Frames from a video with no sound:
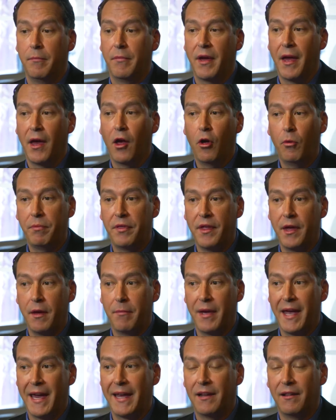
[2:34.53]
help
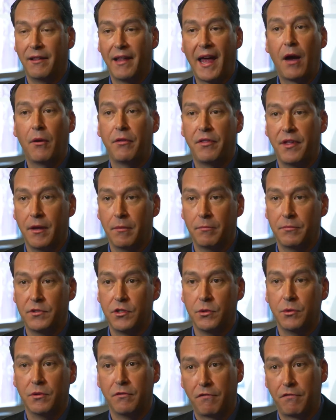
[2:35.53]
them and allow them
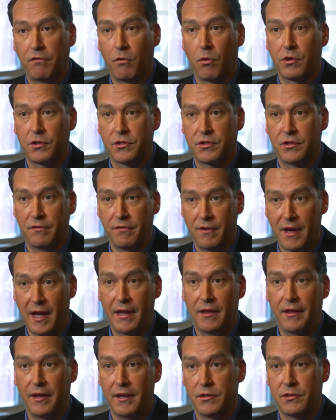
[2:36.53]
to enforce the
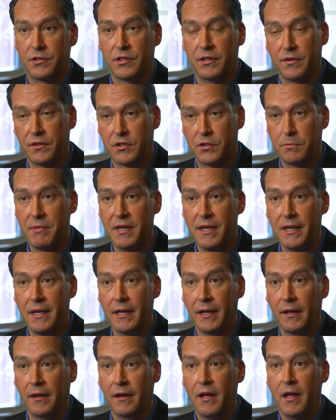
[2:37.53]
violators and the
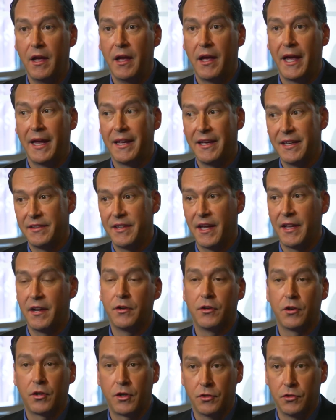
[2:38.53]
speeding and get that
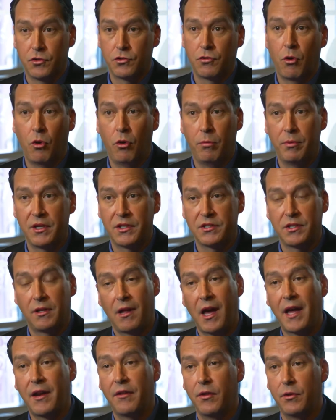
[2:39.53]
under control, because a
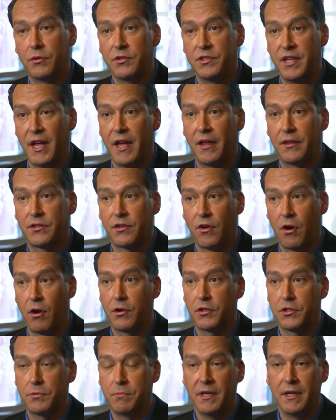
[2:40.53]
lot of those deaths
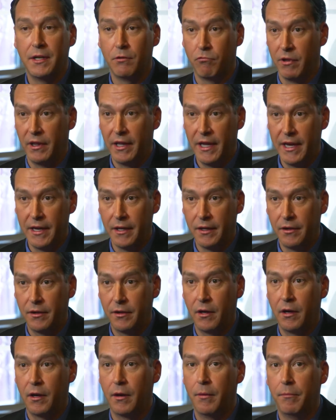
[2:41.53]
are speeding related.
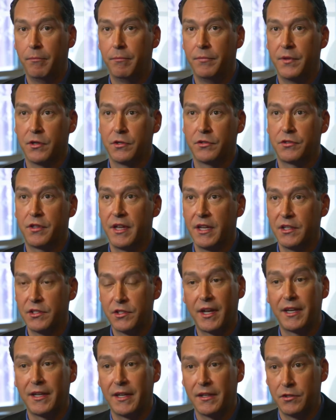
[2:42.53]
There's things
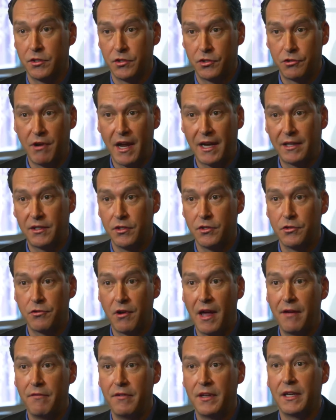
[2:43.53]
like distracted
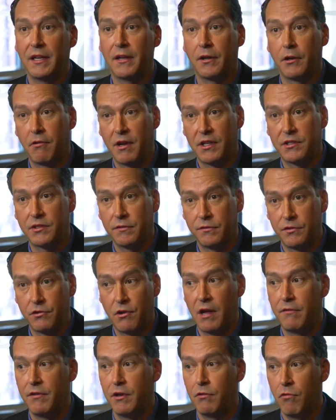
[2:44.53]
driving and aggressive
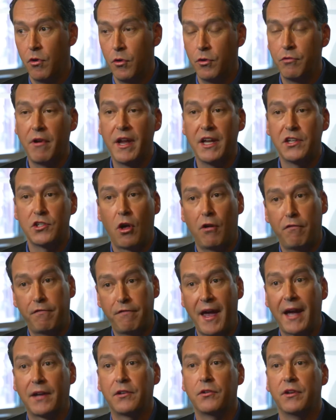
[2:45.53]
driving, road rage, all
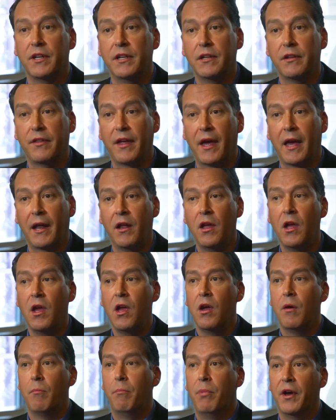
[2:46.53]
factored into that.
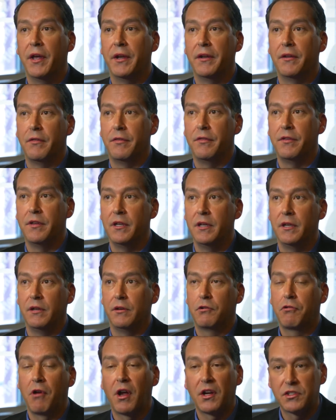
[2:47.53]
But the
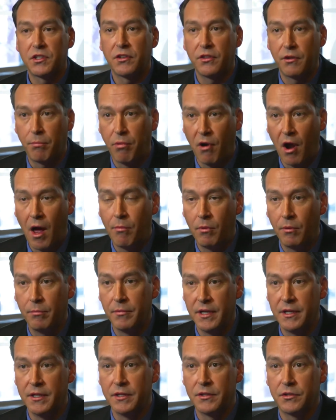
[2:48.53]
crux of the
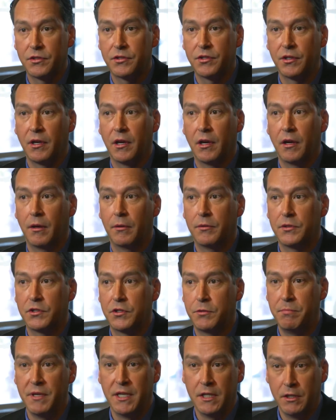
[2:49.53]
problem is
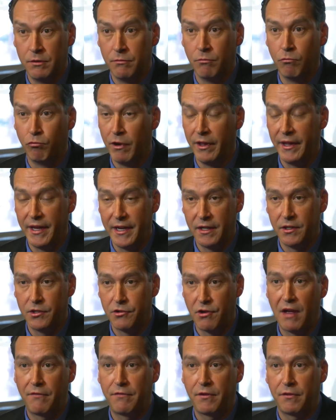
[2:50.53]
speed related
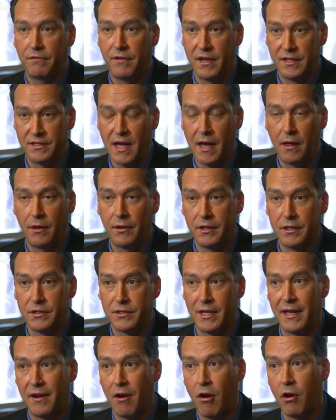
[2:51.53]
traffic fatalities,
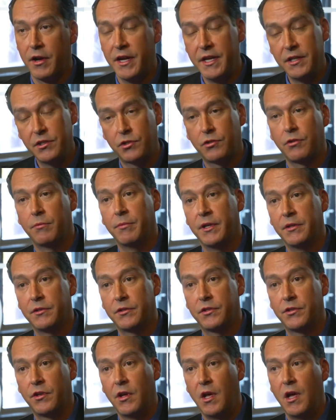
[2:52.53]
and our
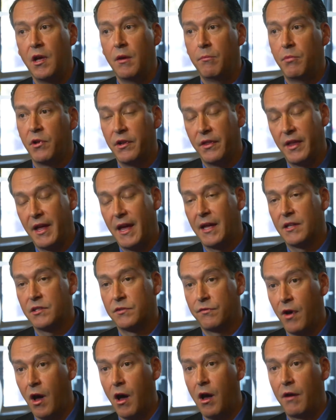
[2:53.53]
instruments put in the hands
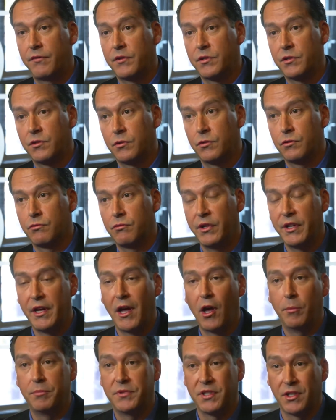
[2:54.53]
of officers really
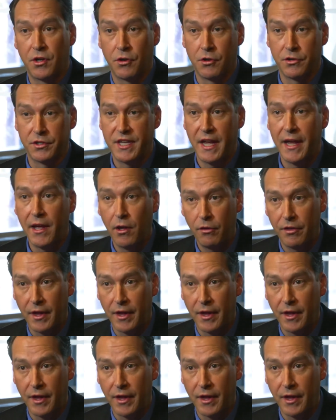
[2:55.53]
help to curtail